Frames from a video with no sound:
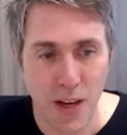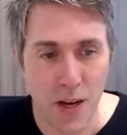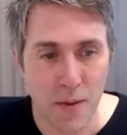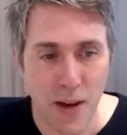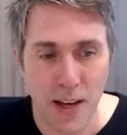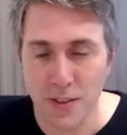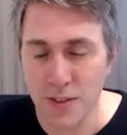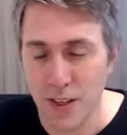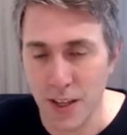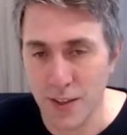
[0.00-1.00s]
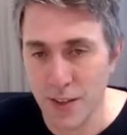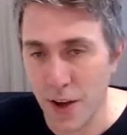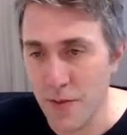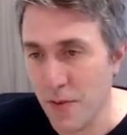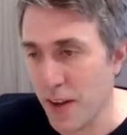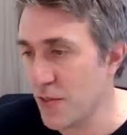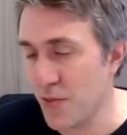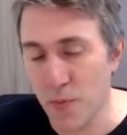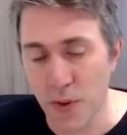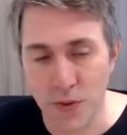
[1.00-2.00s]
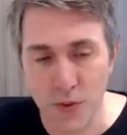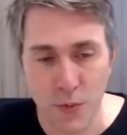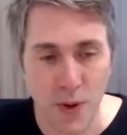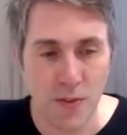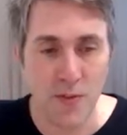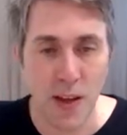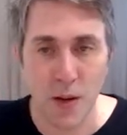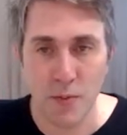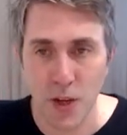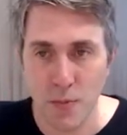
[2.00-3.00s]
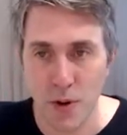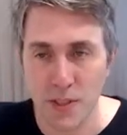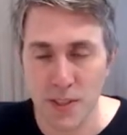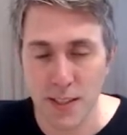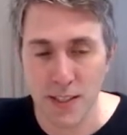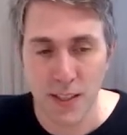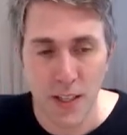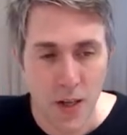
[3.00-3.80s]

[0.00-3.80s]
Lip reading: And over the last few months, we've developed our processes.